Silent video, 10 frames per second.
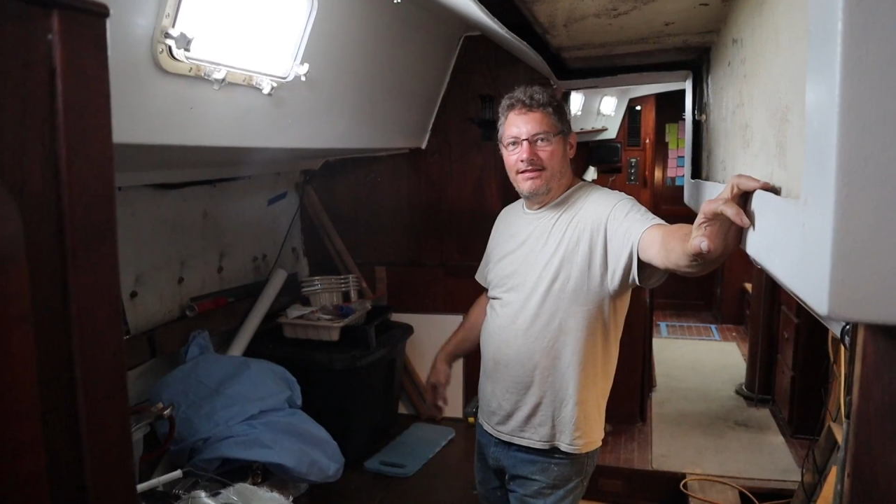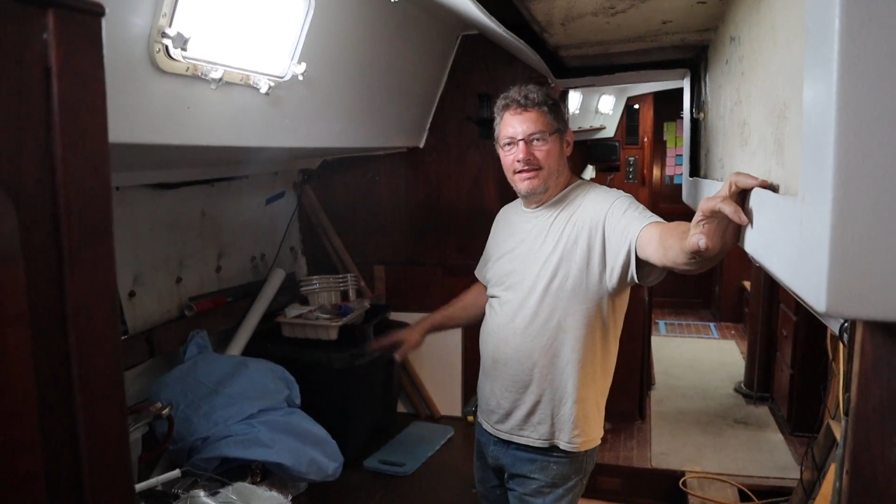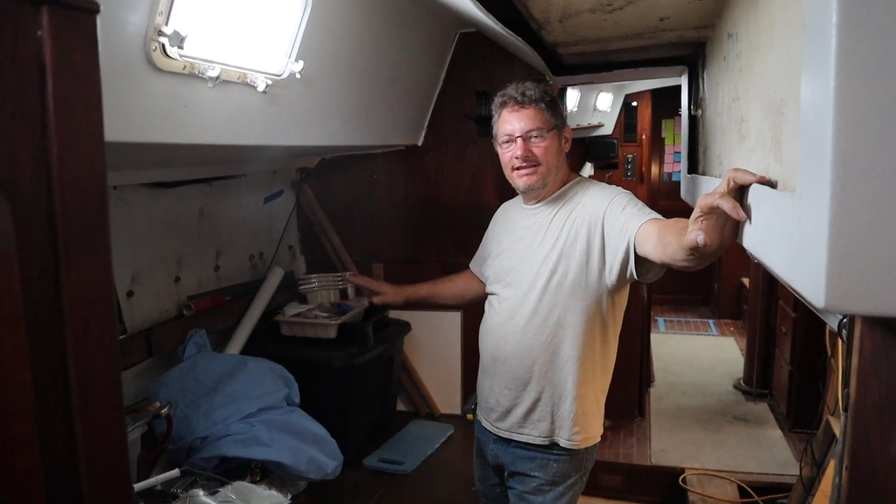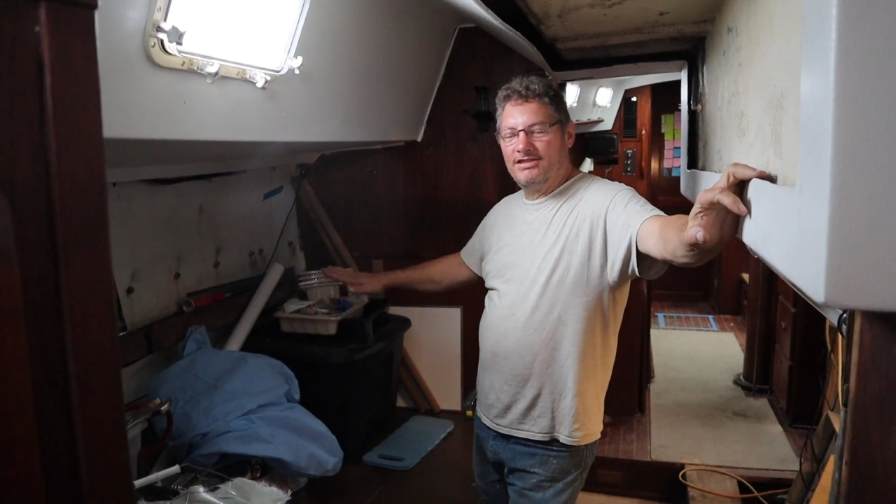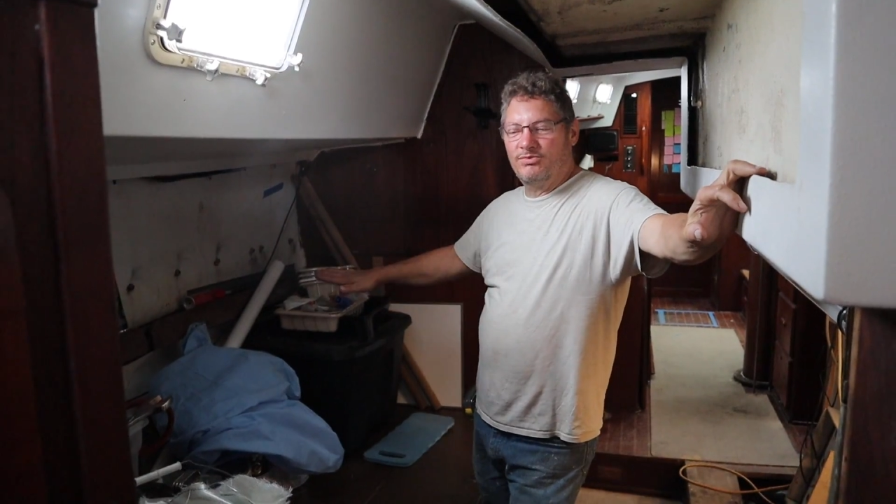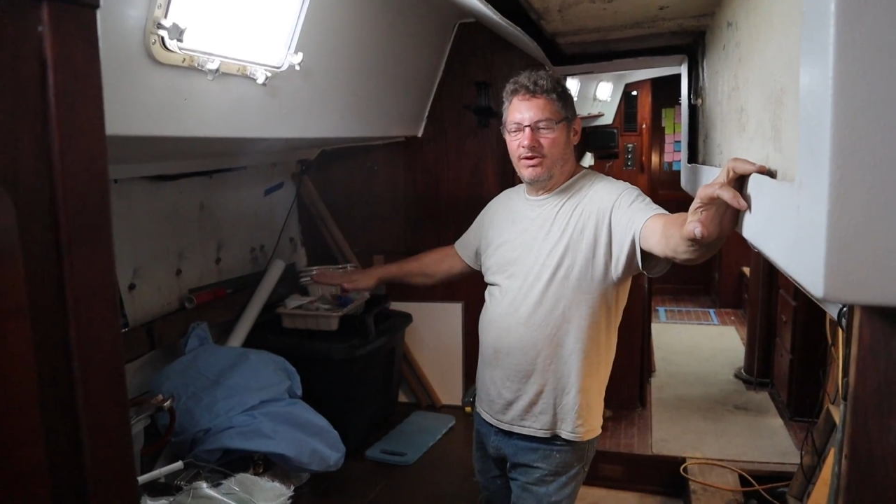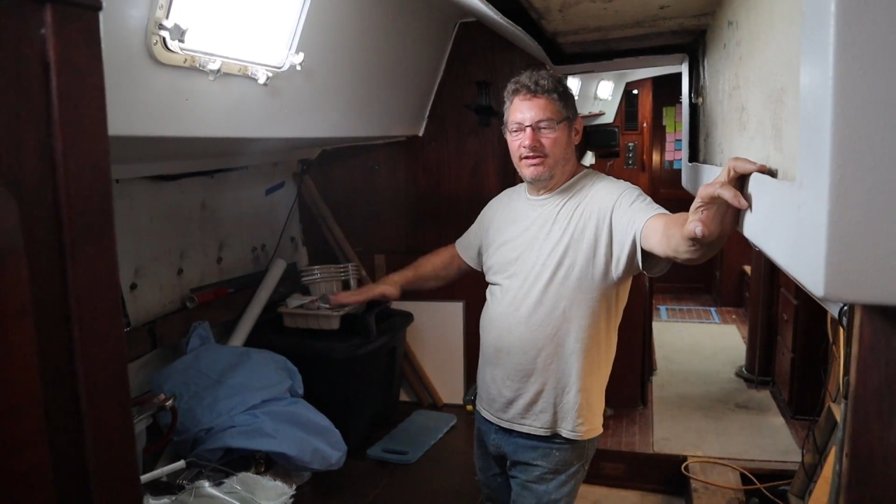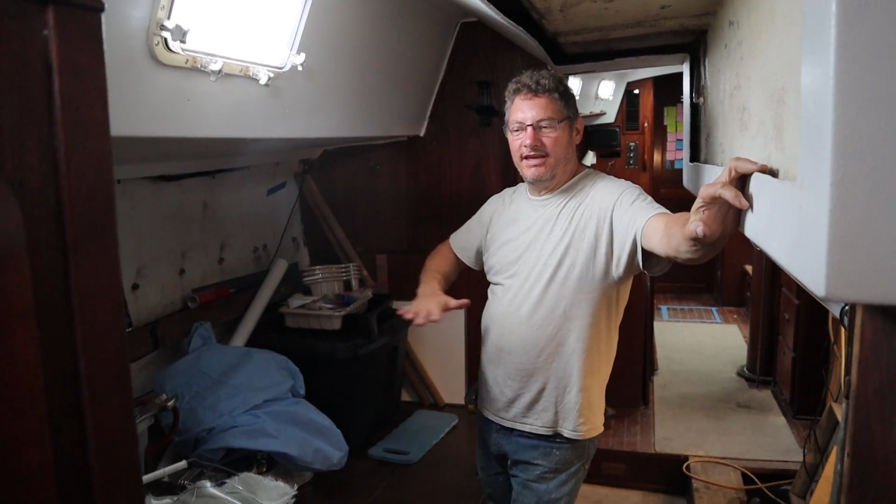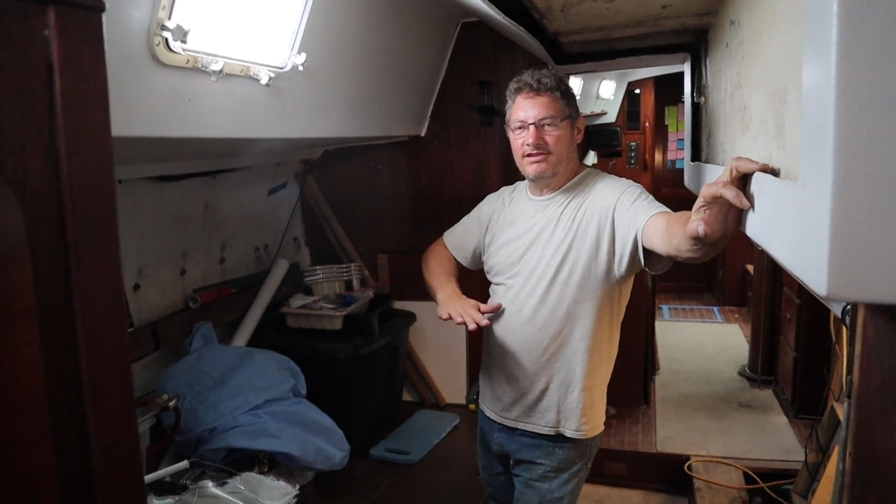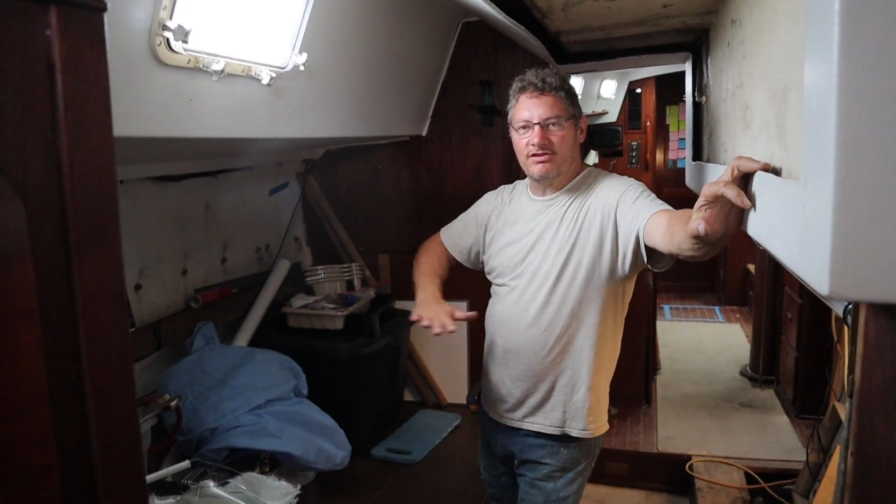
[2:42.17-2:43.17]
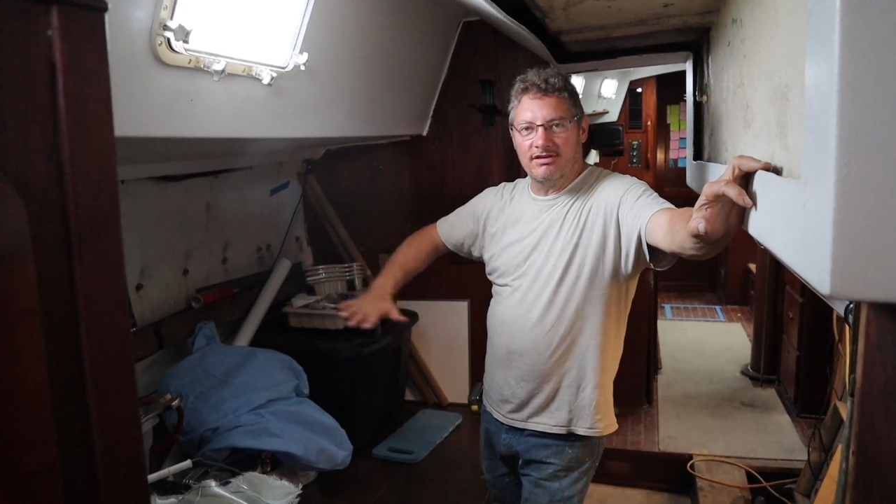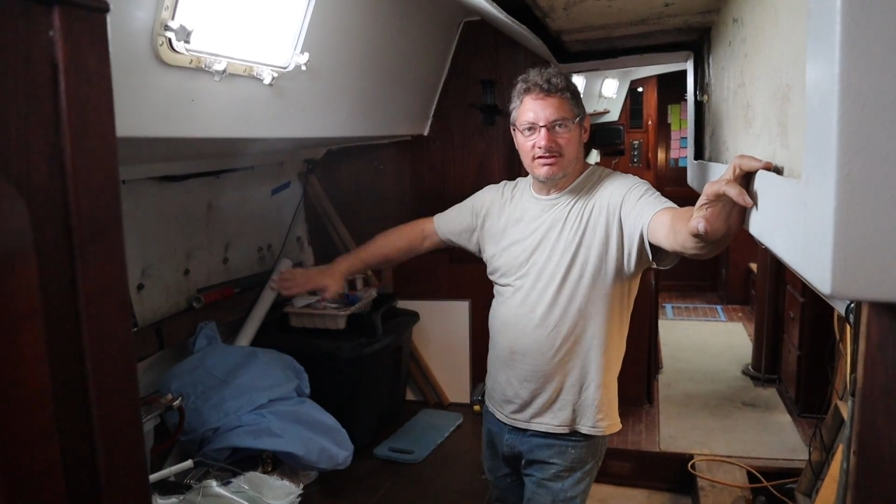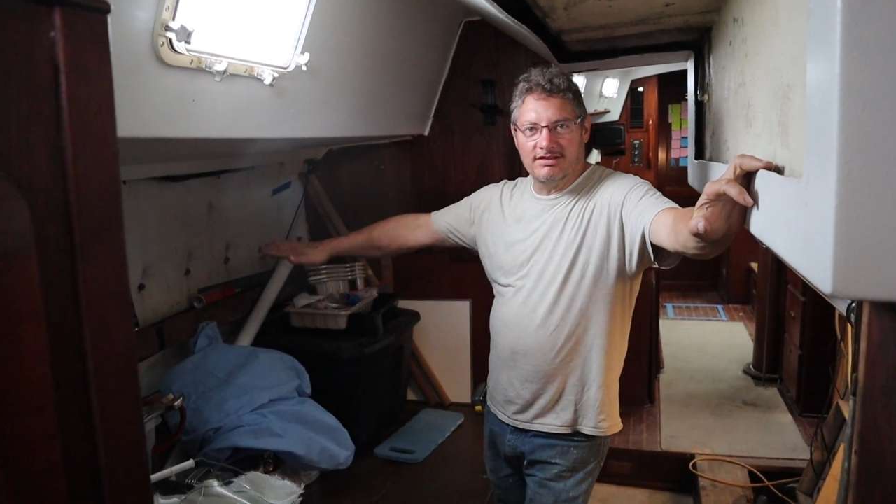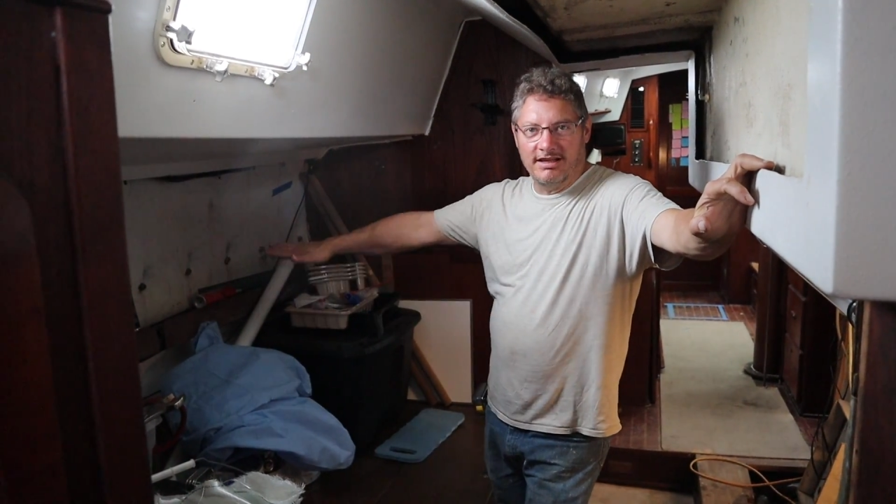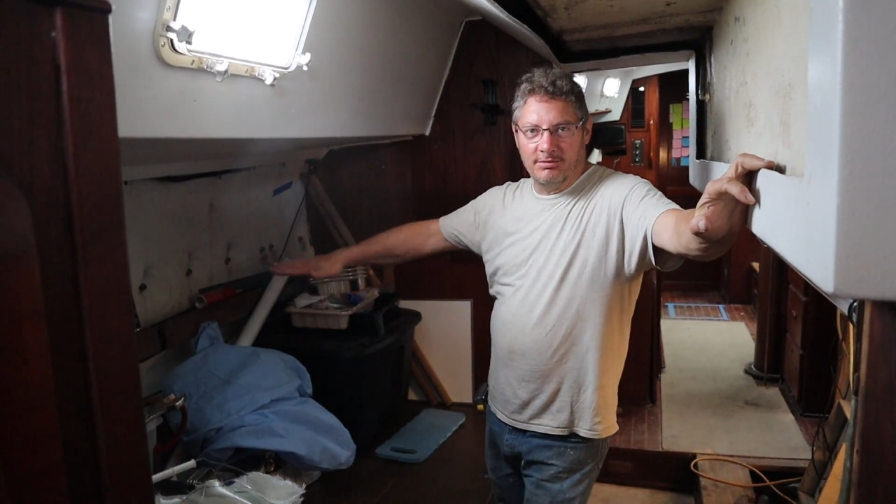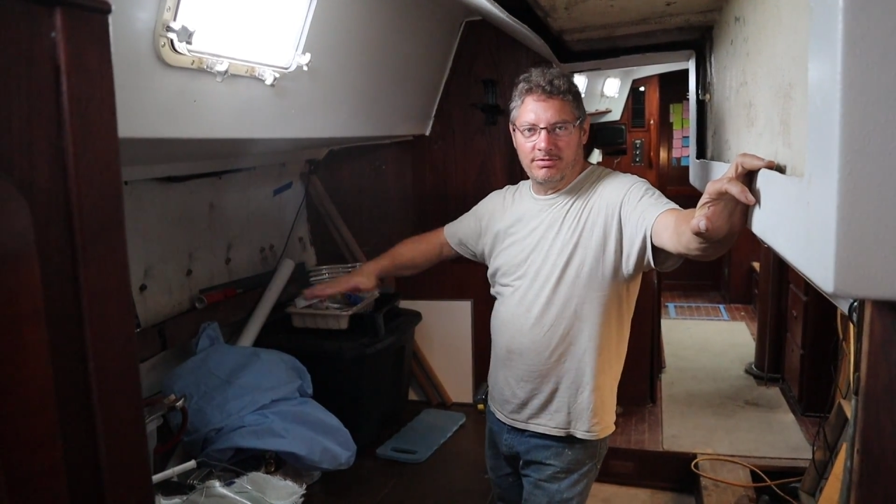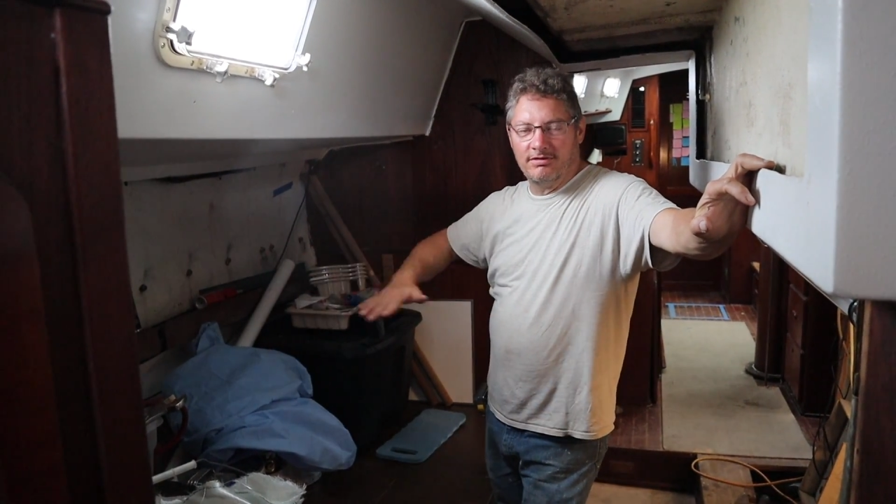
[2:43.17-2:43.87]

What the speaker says: This is where the kids are going to sleep,